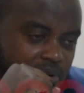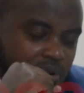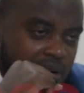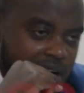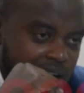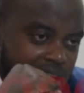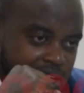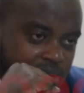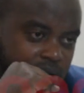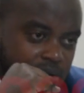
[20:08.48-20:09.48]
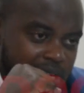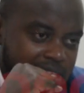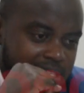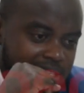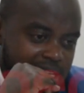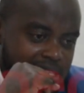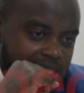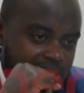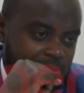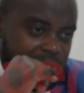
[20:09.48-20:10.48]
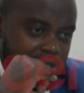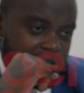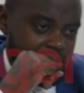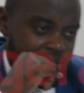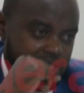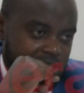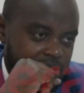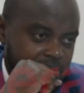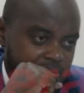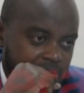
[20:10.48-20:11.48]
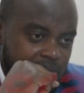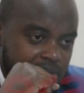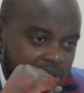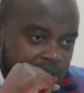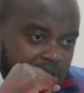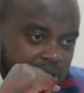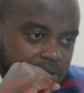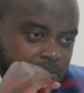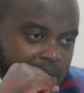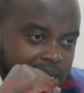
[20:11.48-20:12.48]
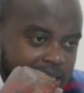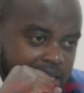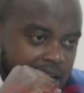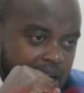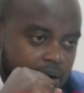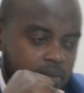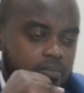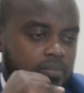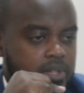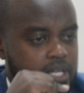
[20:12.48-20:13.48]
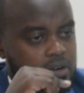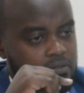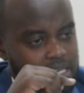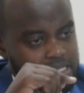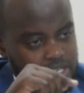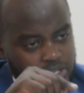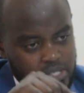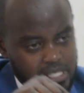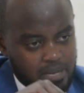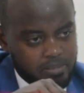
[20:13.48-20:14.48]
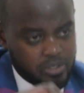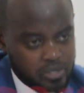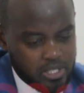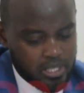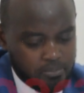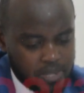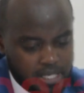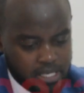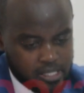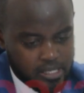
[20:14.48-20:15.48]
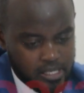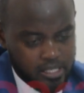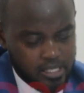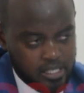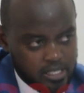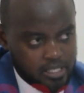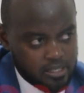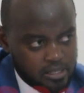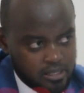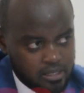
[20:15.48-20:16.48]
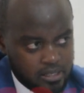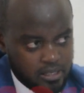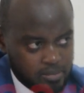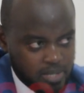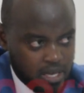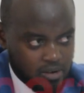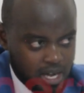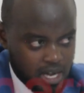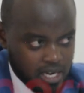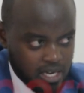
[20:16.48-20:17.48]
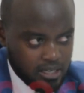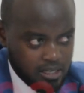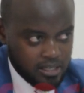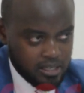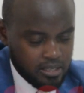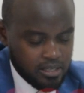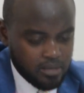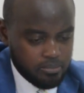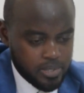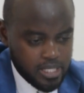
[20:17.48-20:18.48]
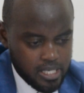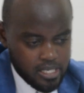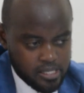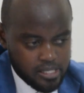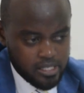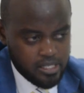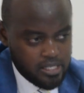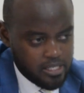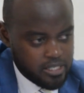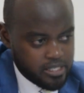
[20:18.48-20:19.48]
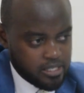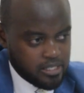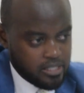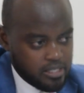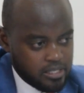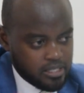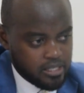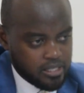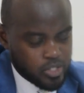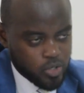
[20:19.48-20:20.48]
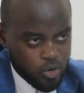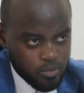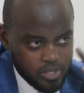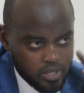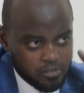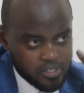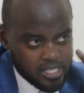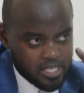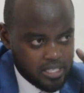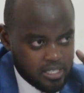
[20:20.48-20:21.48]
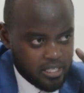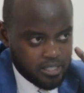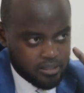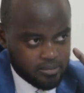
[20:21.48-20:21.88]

broker, I don't know what she does at the ministry, but now the conversations are between the PS in it, Byaruhanga, PS in it, Tom, the office attendant.